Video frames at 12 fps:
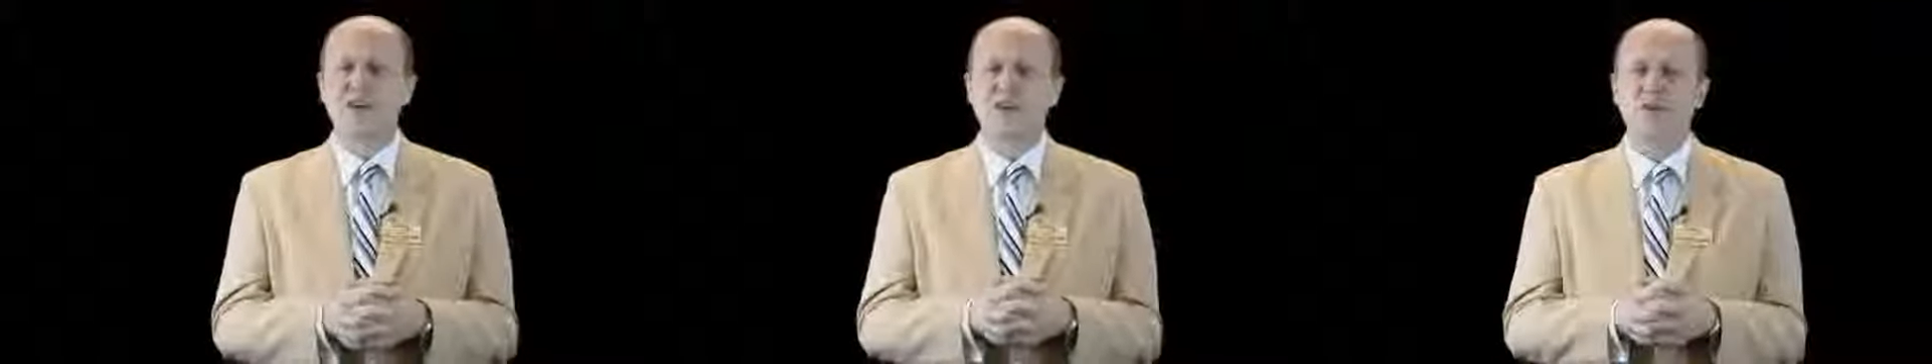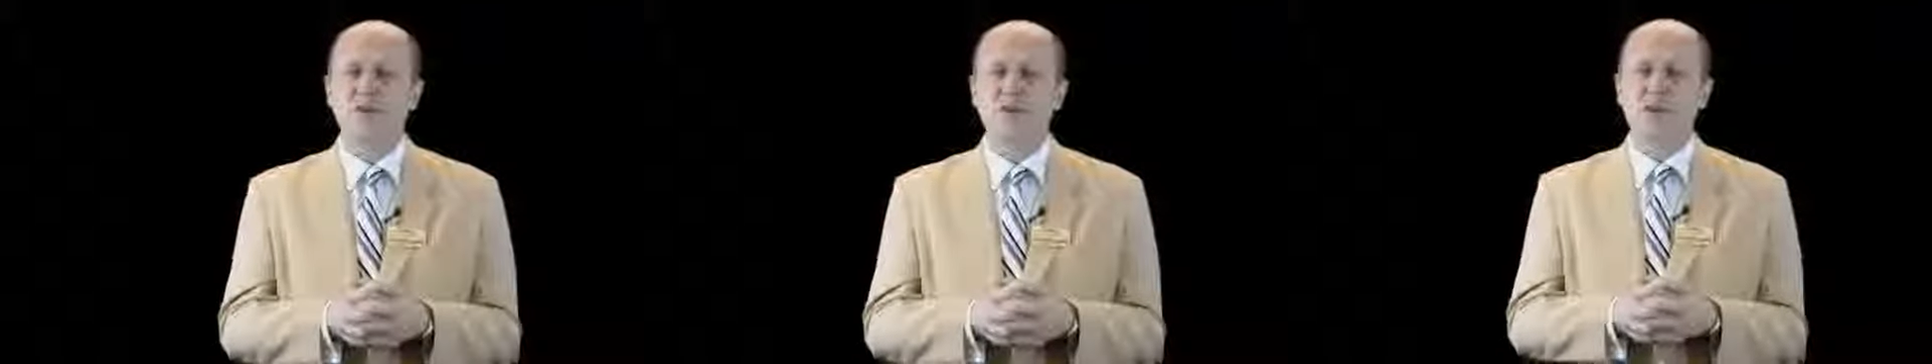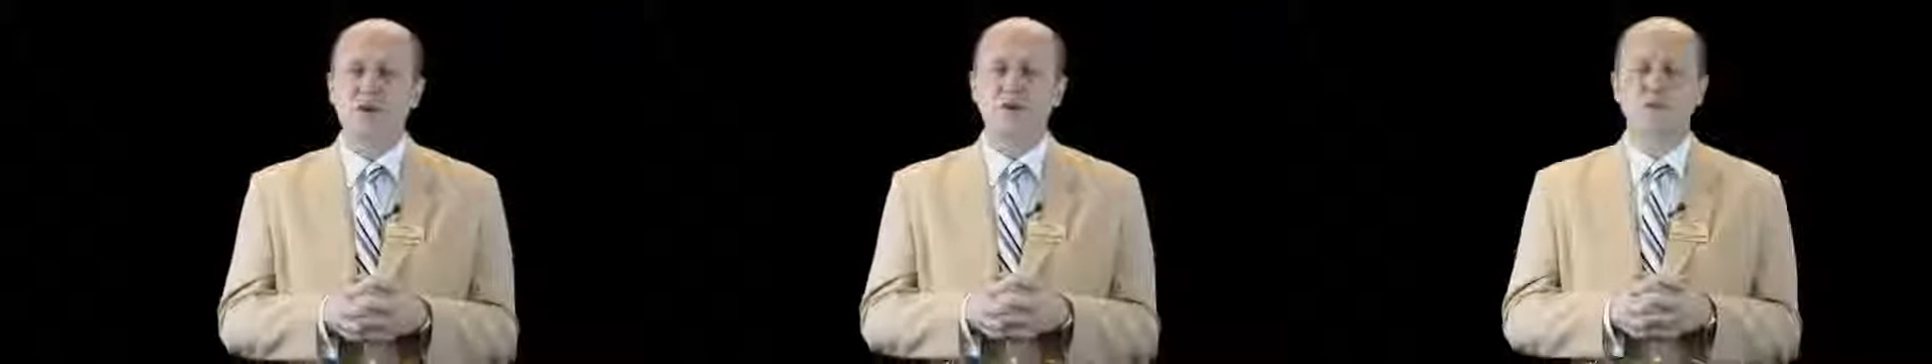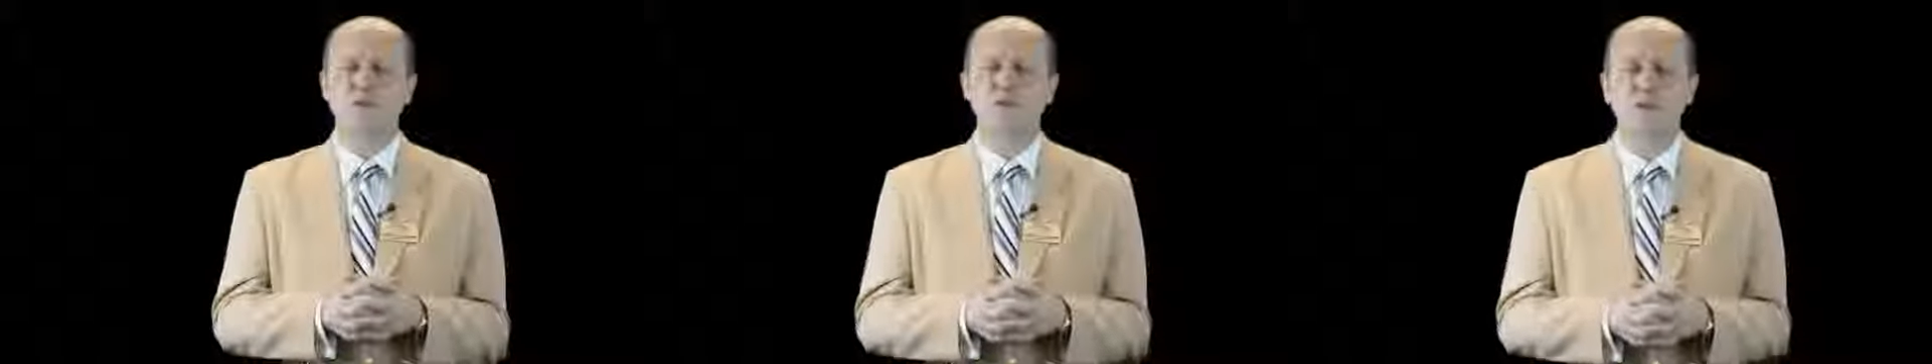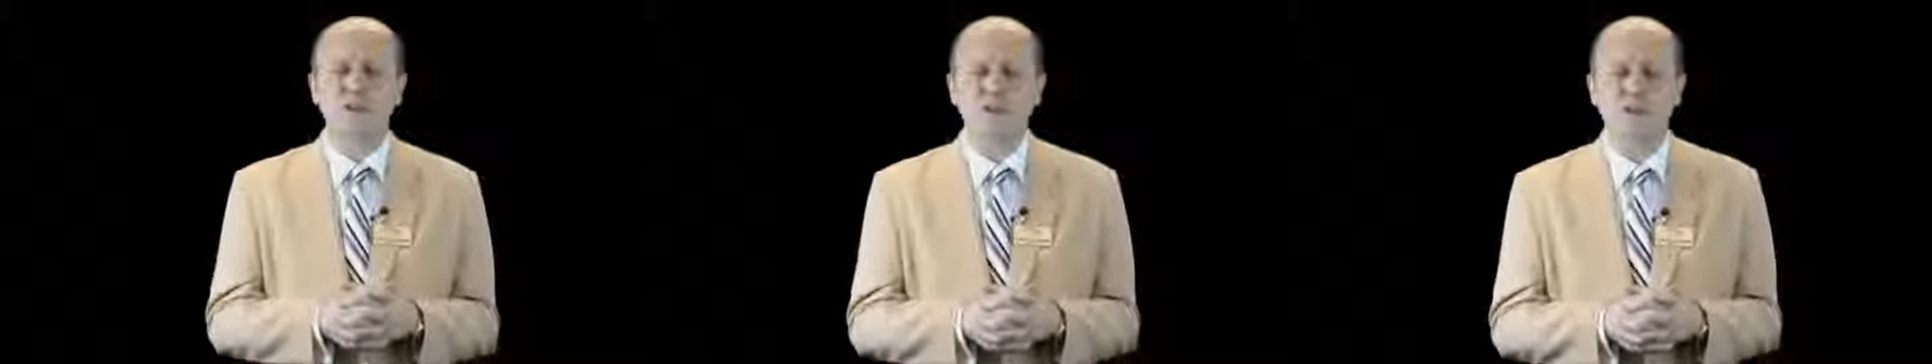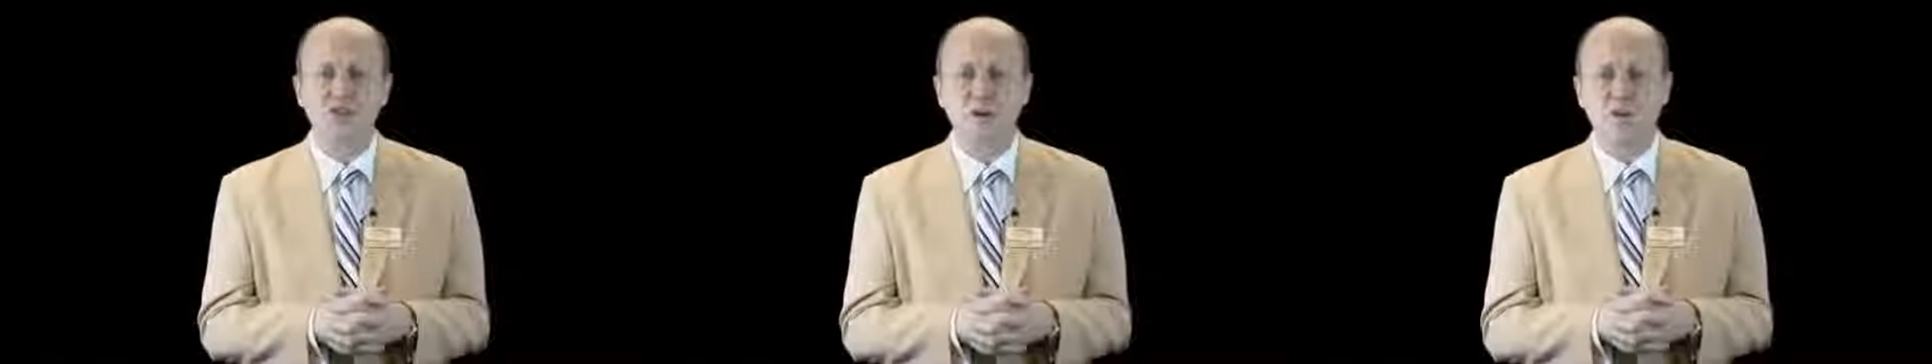you need to go to
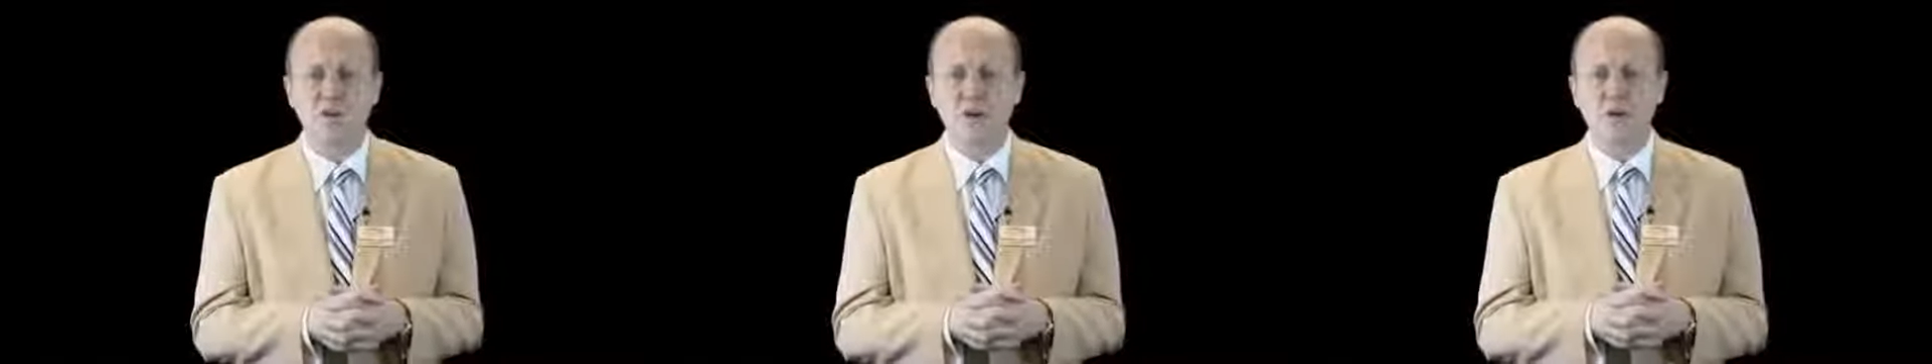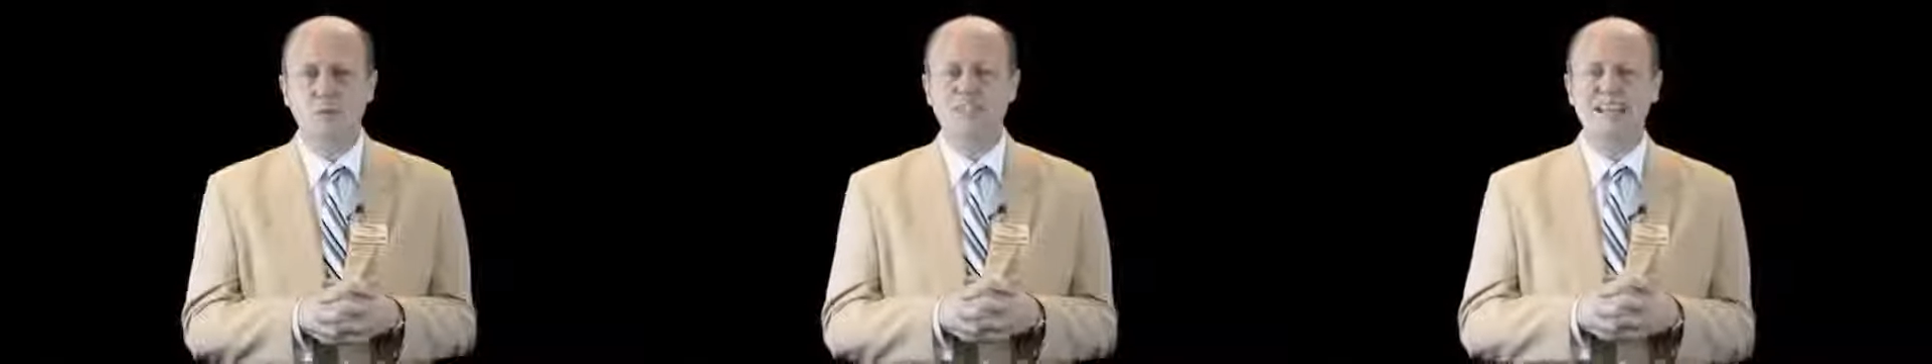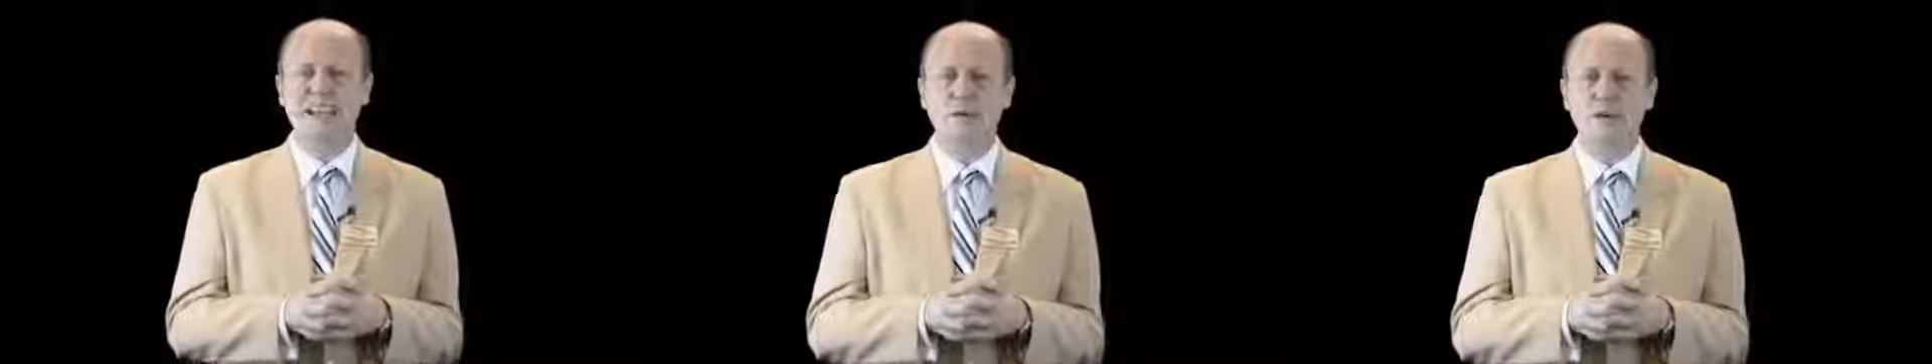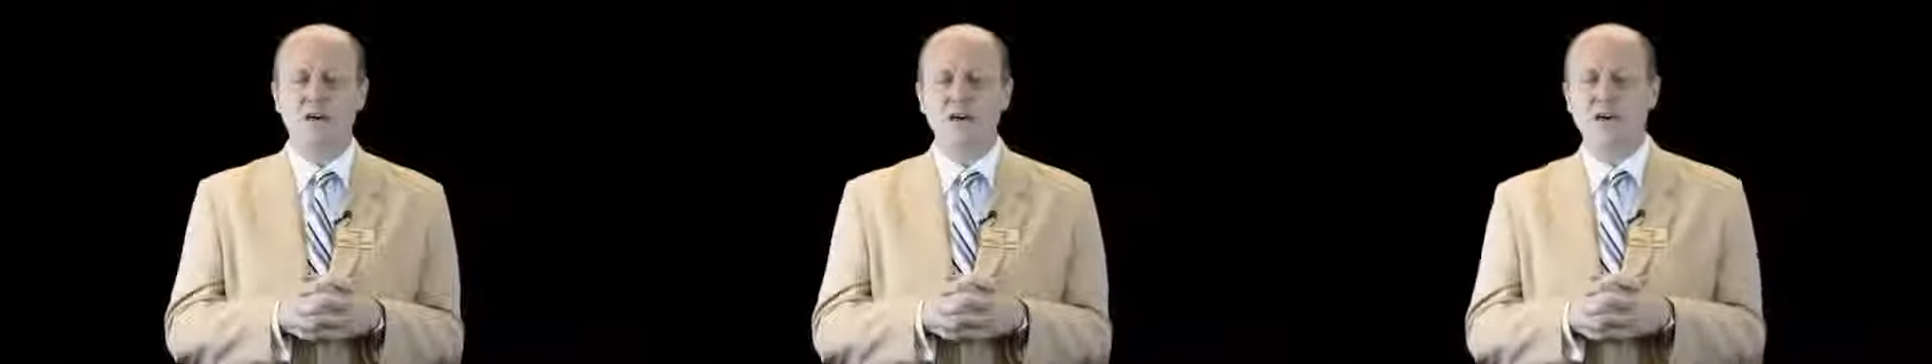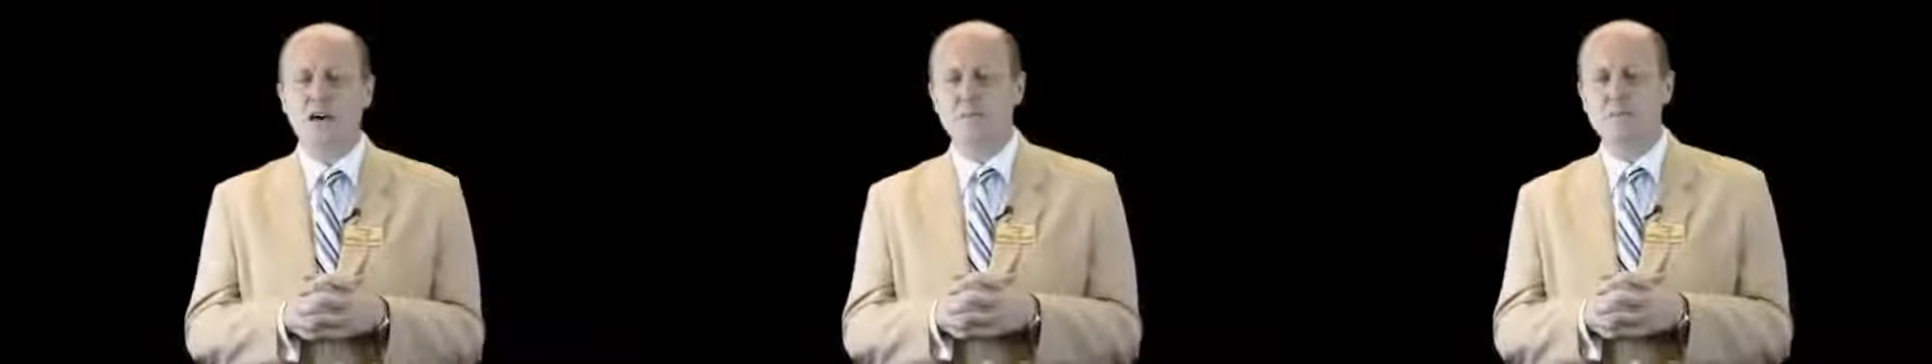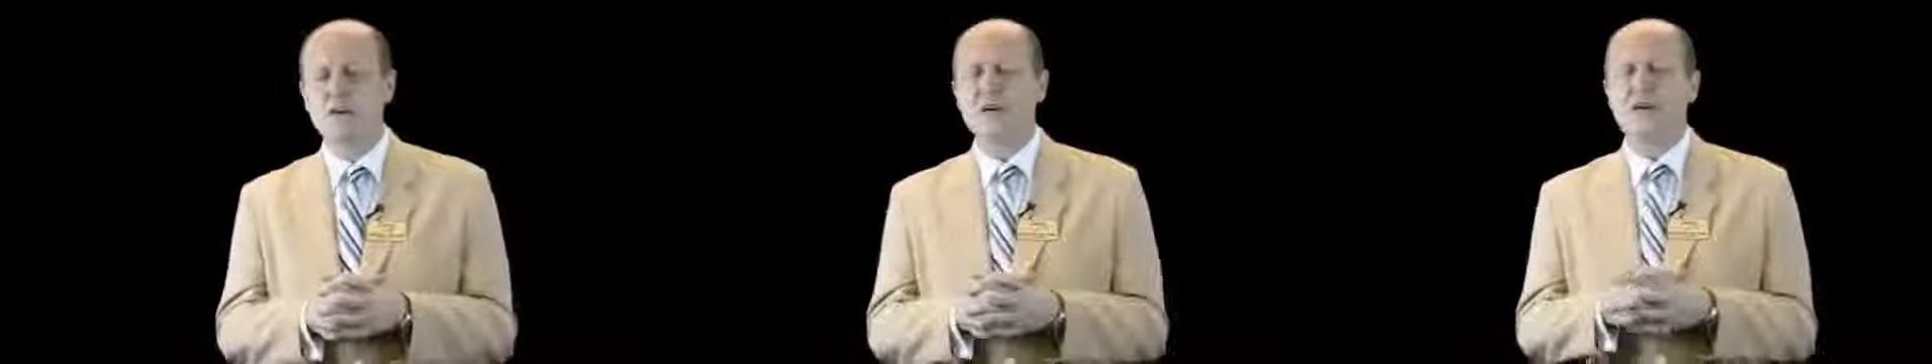searchhoustonhomesnow.com,